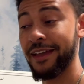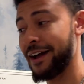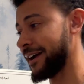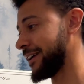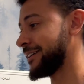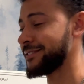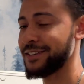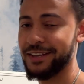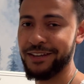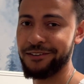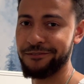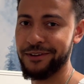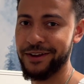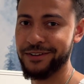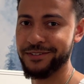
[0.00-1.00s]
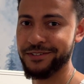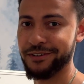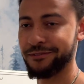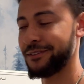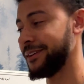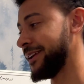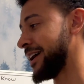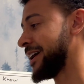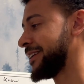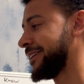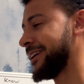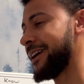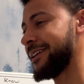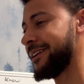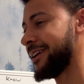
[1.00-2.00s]
I got taken advantage of, yada,
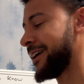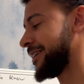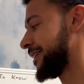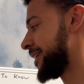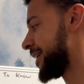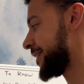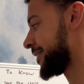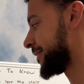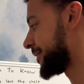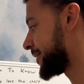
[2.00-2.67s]
yada, yada, yada.